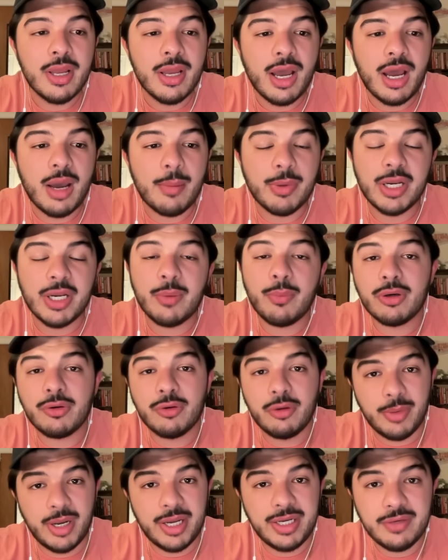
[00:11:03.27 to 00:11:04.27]
But I want to
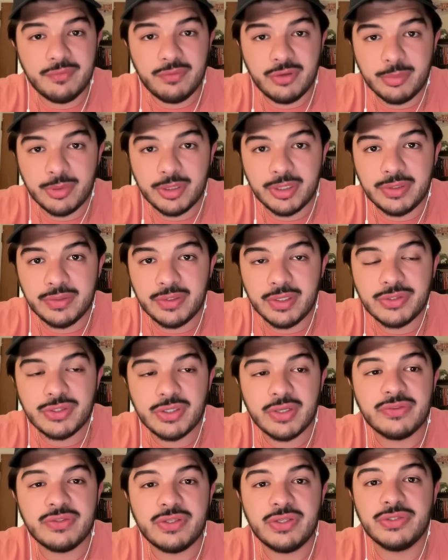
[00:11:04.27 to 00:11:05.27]
remind everybody that
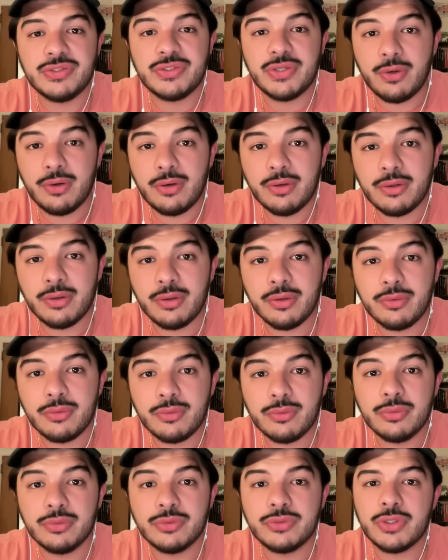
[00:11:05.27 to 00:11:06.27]
Justin Turner,
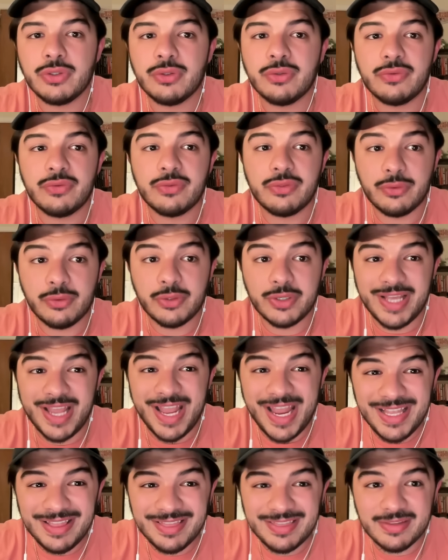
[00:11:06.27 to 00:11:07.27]
who turns
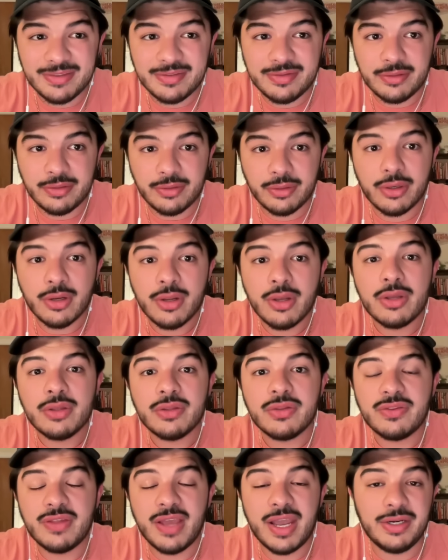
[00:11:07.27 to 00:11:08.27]
38 this year,
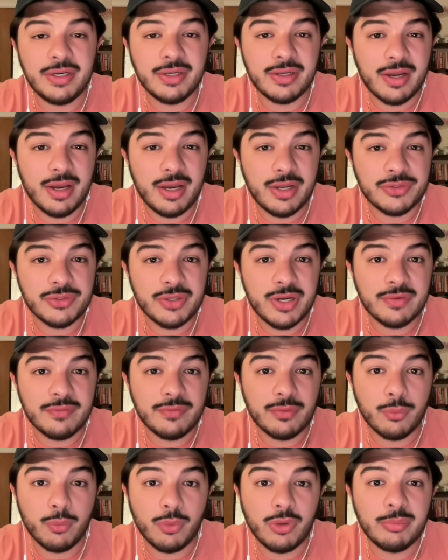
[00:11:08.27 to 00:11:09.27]
signed a contract
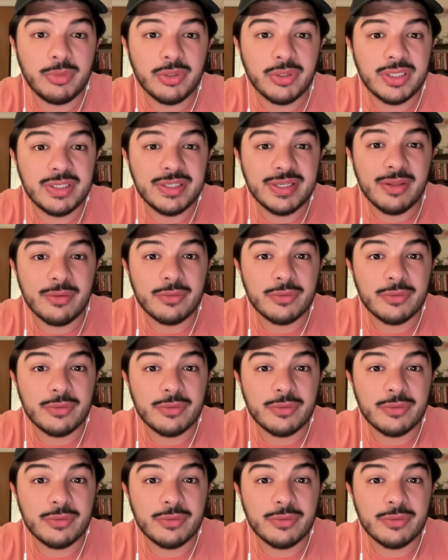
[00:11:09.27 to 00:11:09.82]
for $1 million